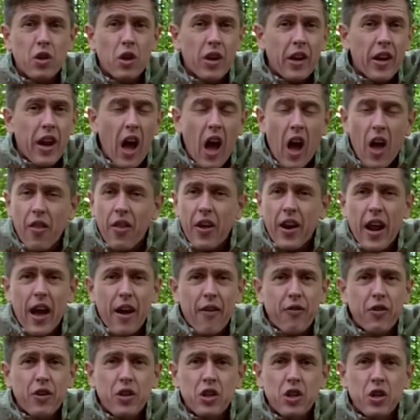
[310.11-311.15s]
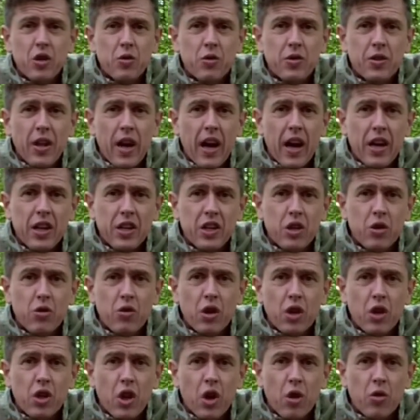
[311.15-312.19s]
and other avenues that you
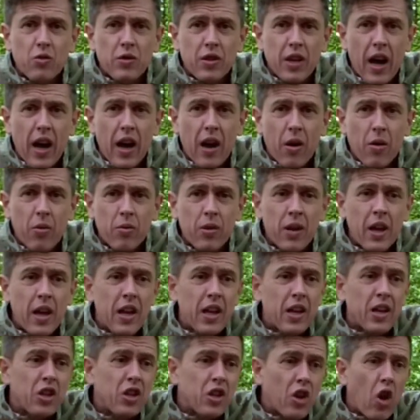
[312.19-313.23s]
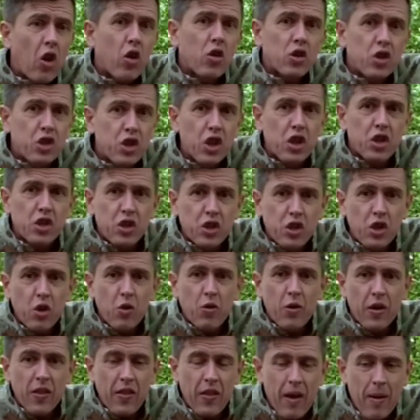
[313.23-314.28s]
can go down, not just doing their